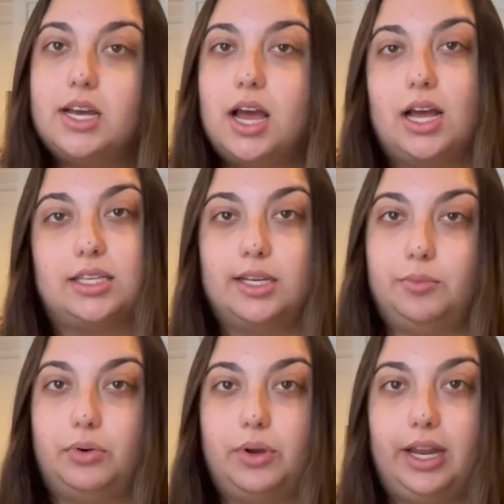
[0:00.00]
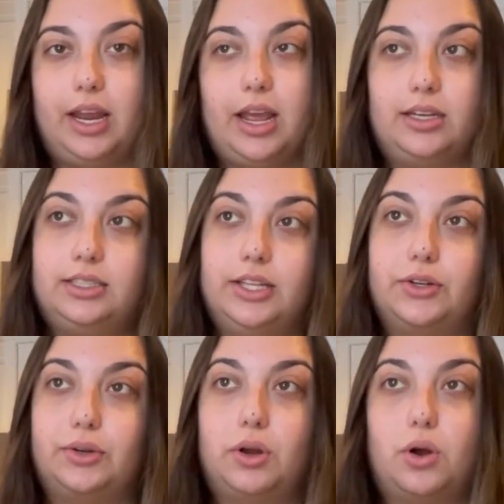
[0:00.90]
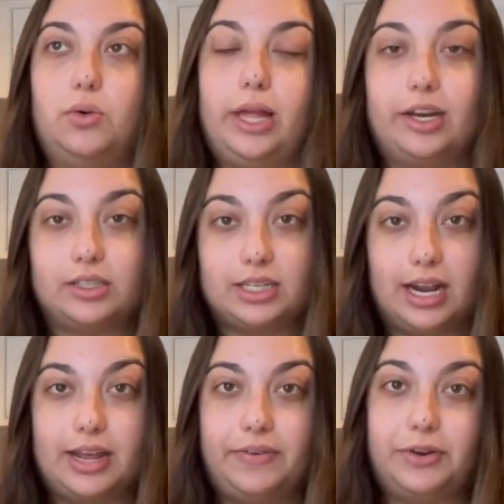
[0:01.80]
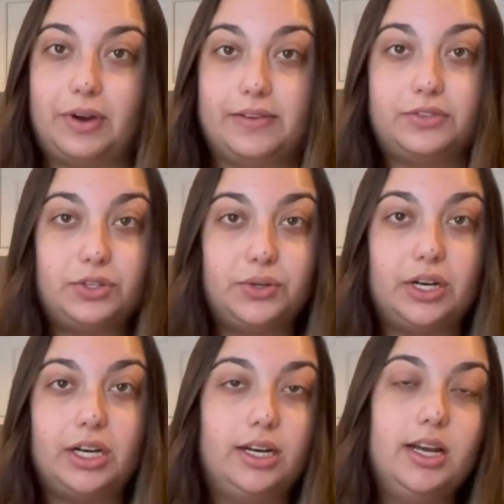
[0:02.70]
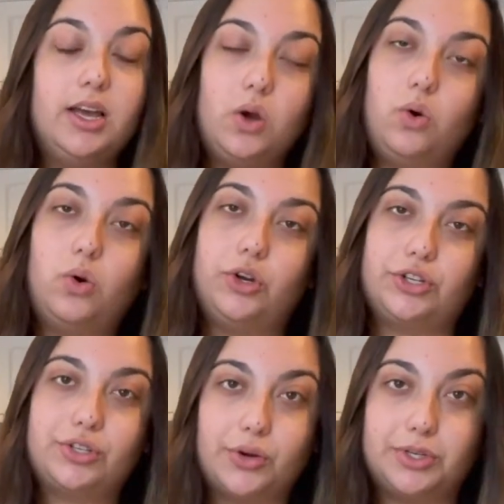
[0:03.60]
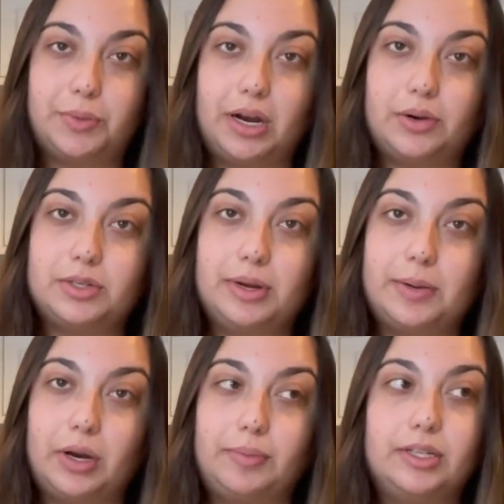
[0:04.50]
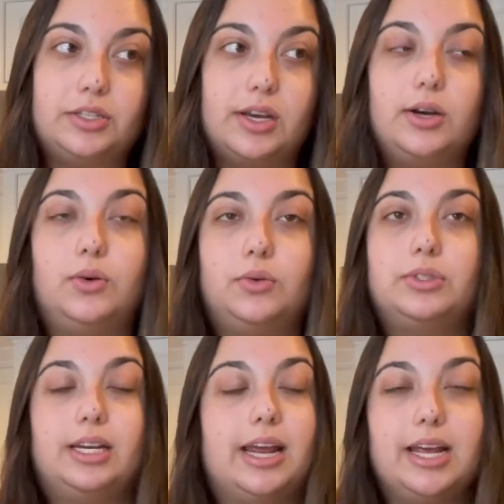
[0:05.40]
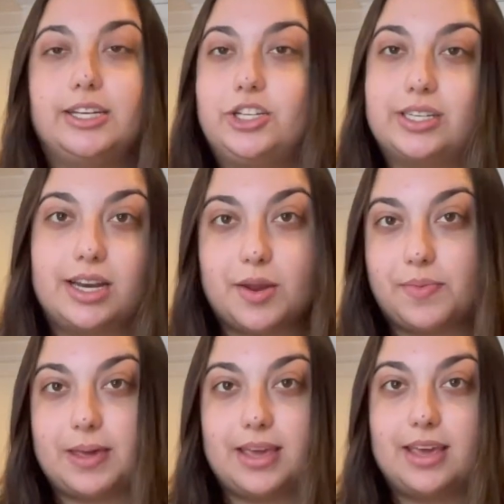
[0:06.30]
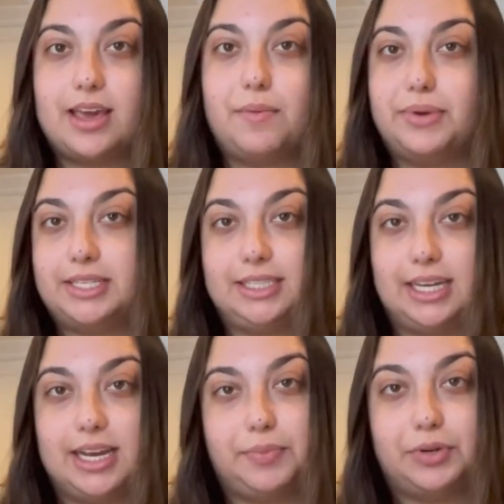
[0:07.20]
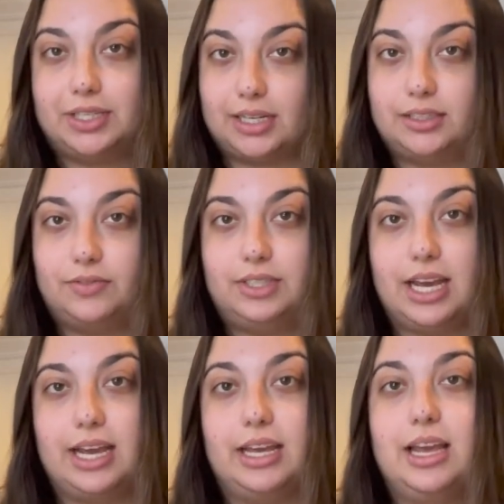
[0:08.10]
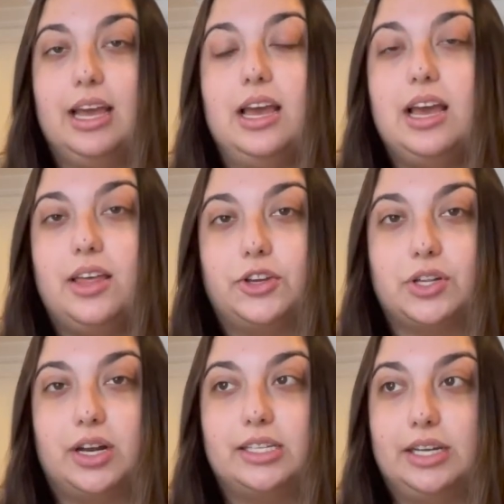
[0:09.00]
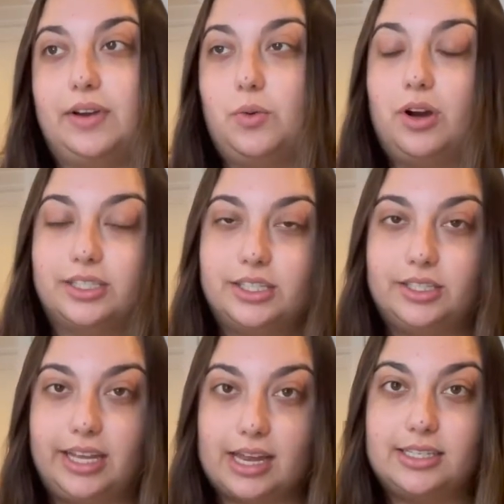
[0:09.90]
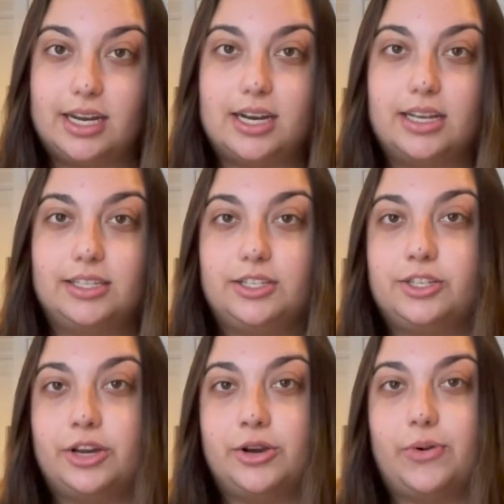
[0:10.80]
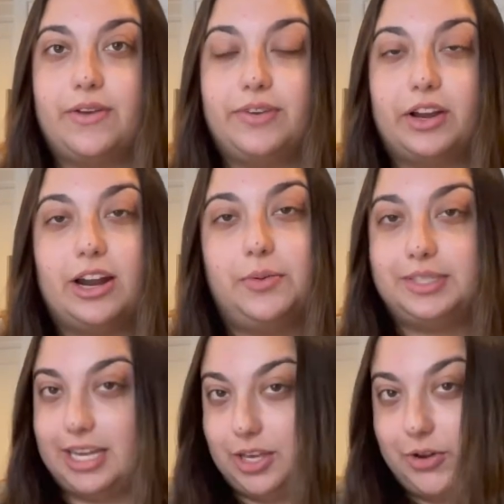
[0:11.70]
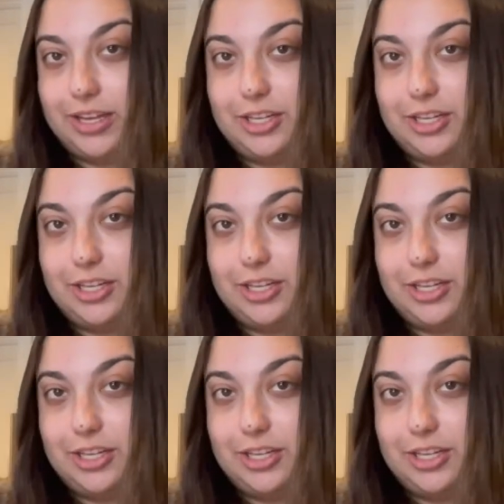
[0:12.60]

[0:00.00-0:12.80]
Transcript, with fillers: at some point and either go later today if it arrives sooner or just go tomorrow to my apartment. So today is just gonna be a busy day, productive day. There's a lot of stuff I want to get done, so I figured I would take you guys